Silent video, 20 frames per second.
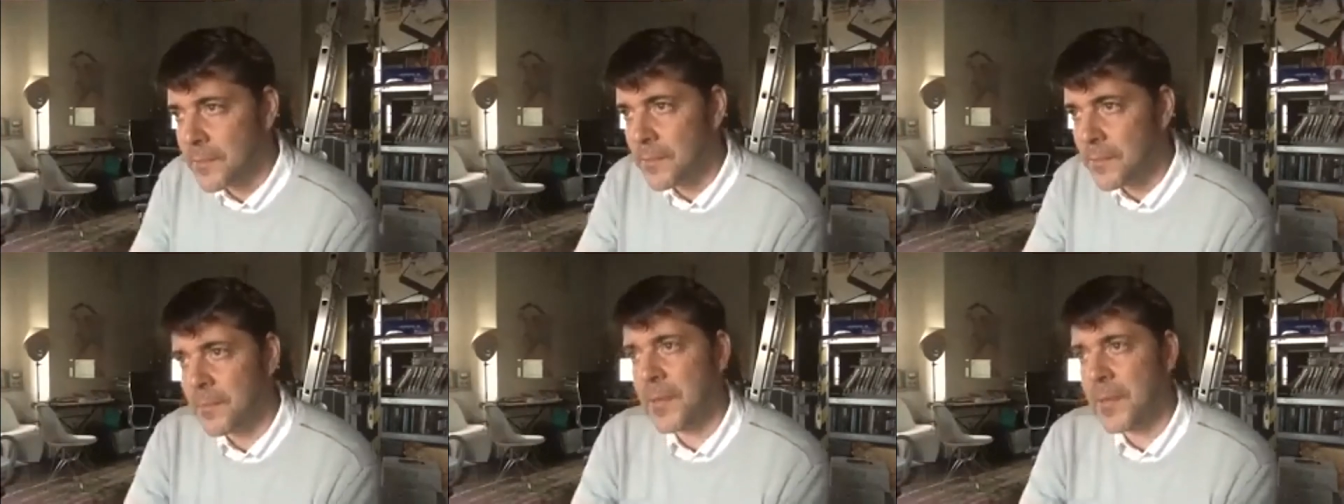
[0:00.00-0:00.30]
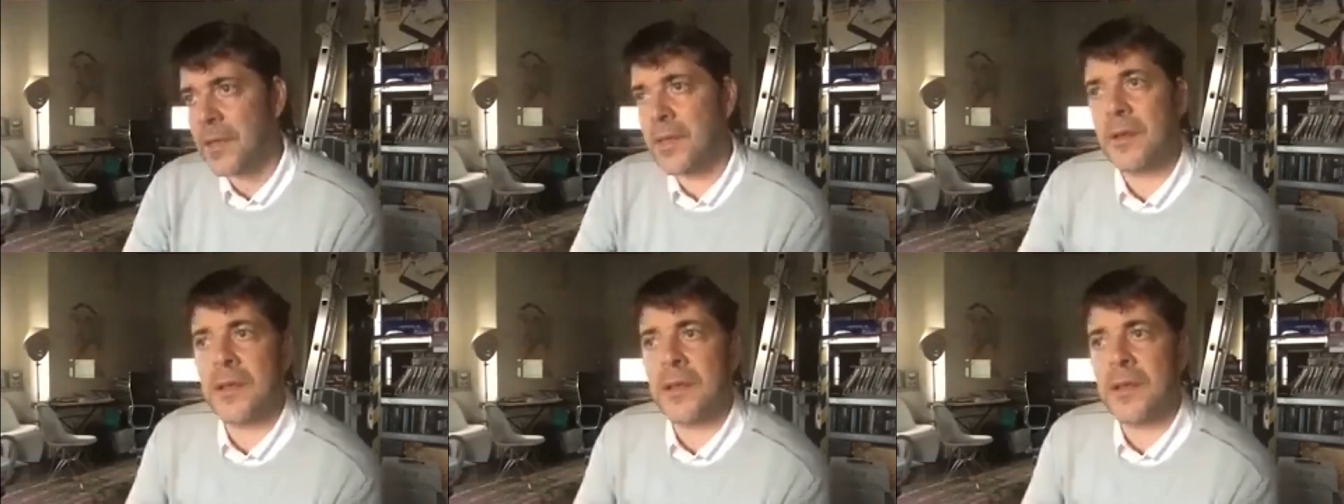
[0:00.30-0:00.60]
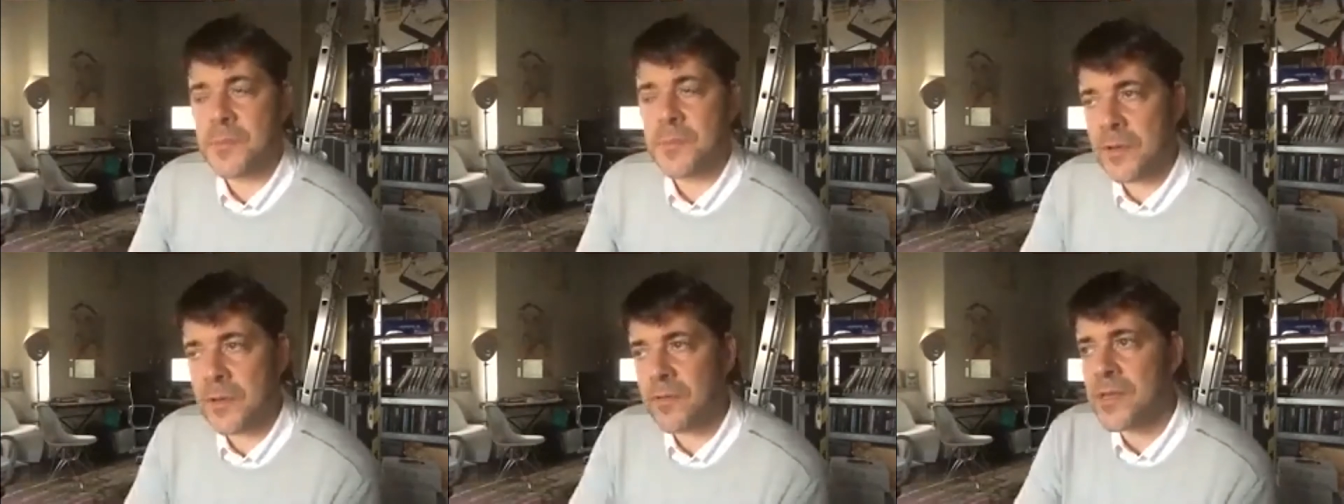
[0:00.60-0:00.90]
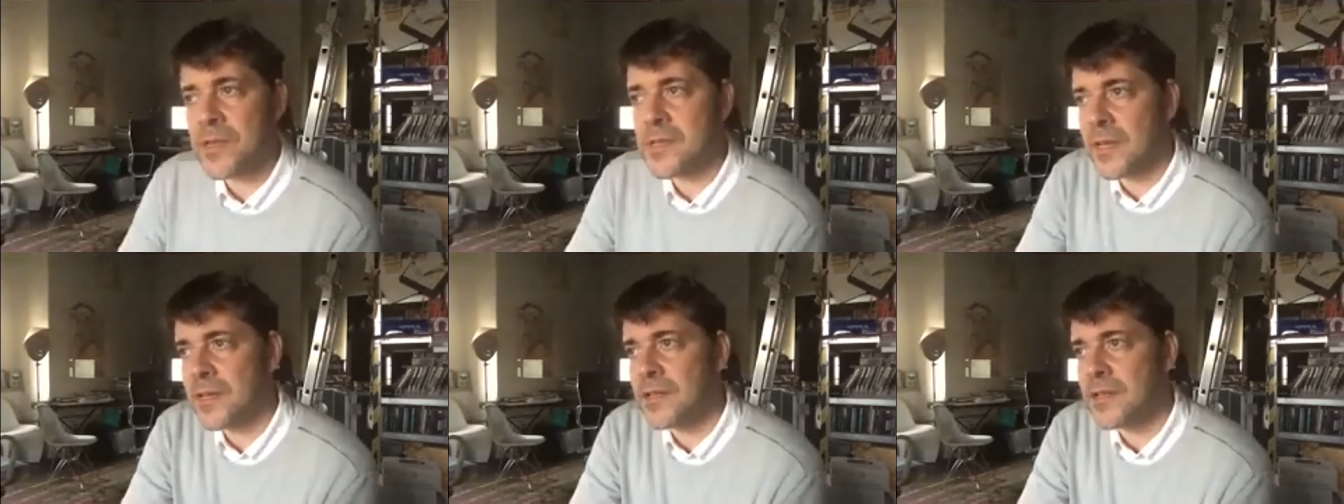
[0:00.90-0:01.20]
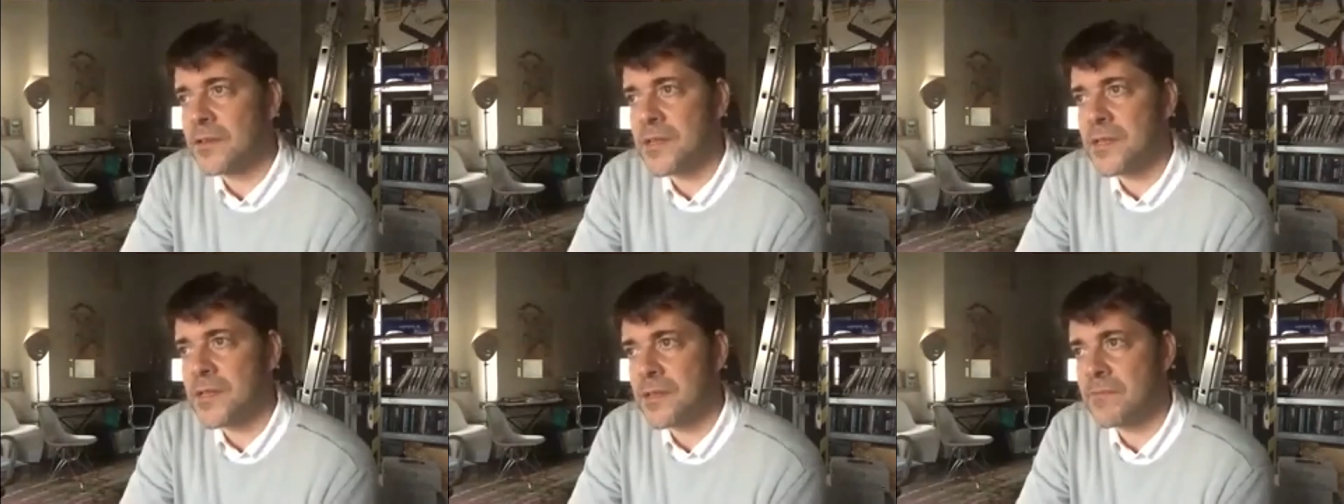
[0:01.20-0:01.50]
big and experienced
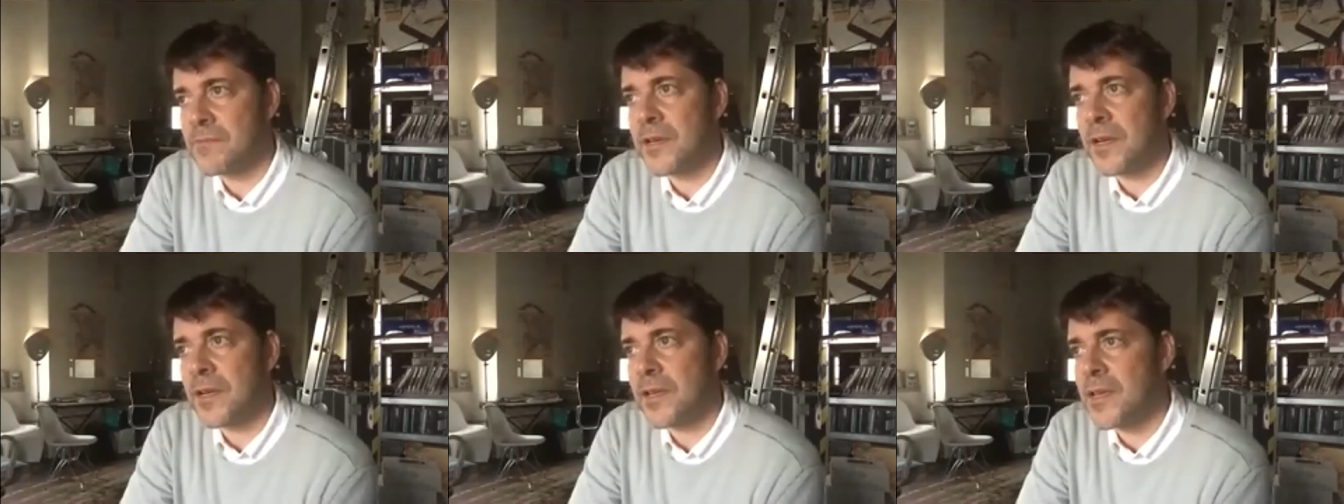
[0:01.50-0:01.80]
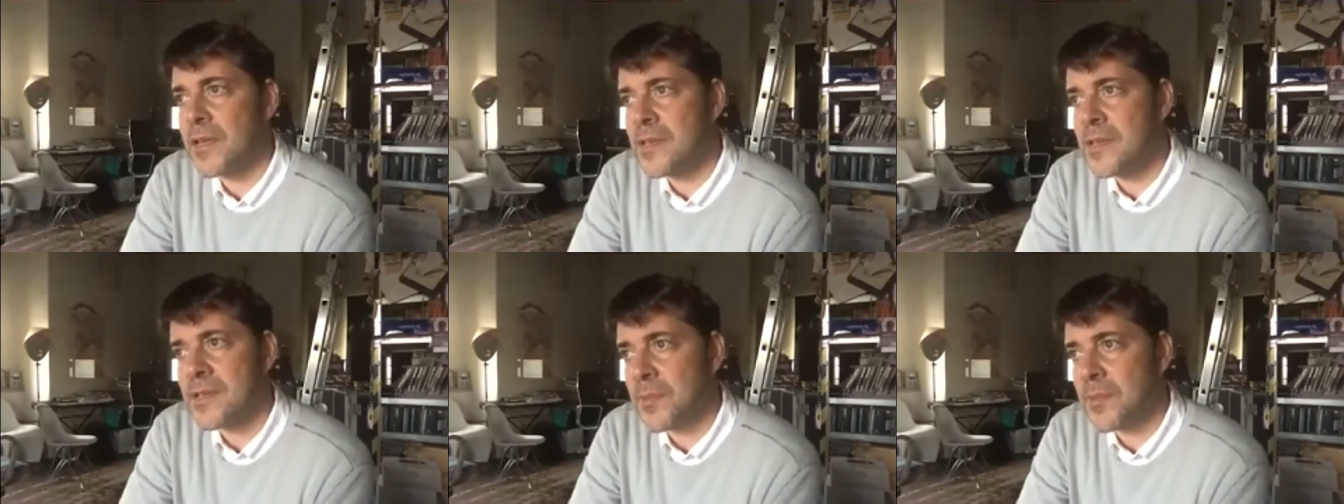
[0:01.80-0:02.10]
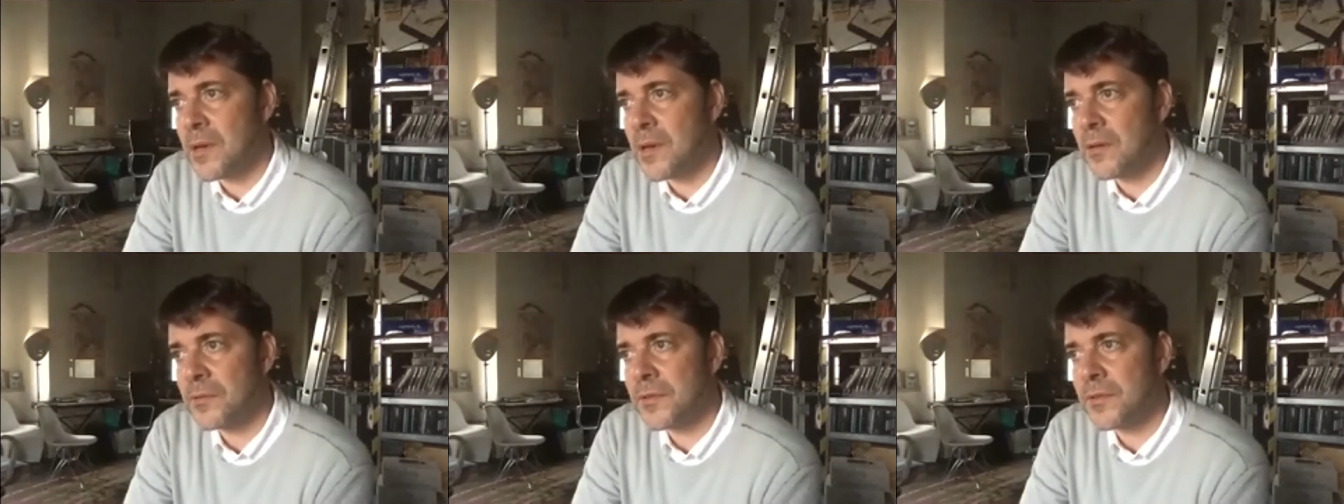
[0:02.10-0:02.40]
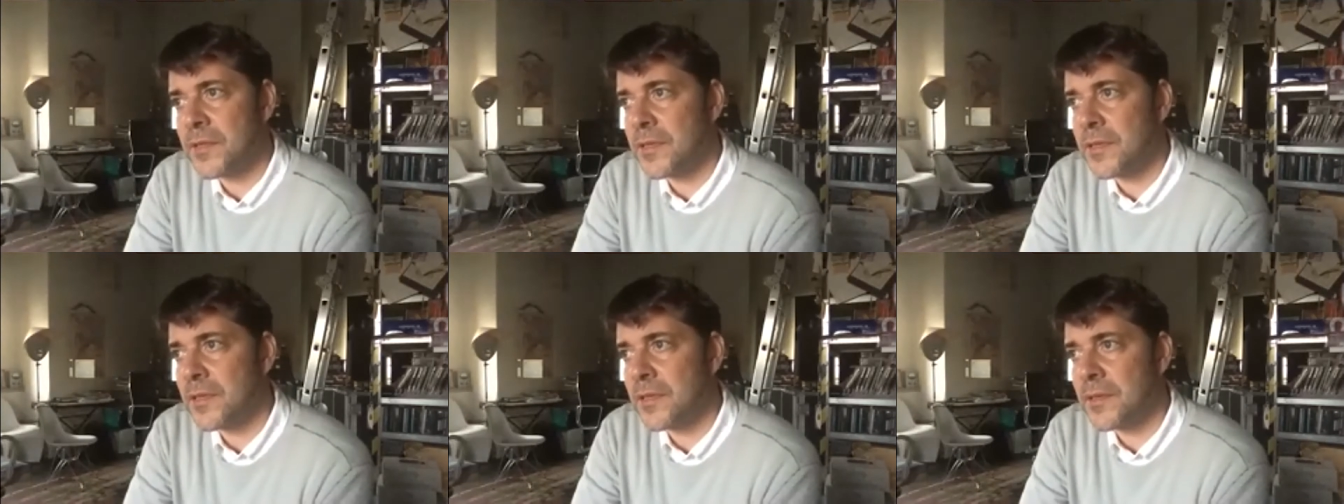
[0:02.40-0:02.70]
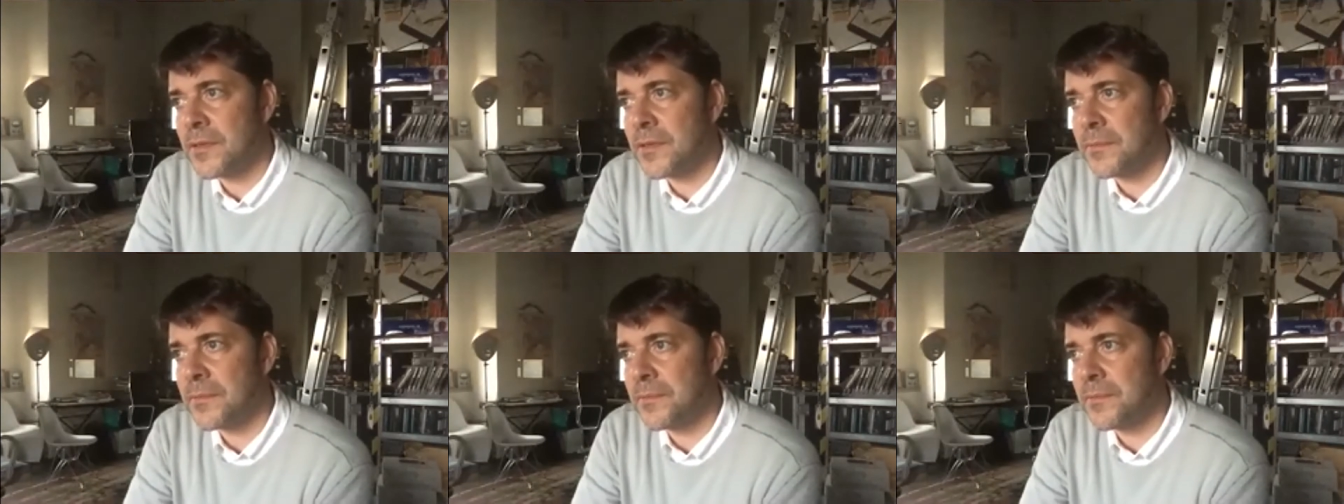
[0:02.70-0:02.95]
actors, it really is about uh,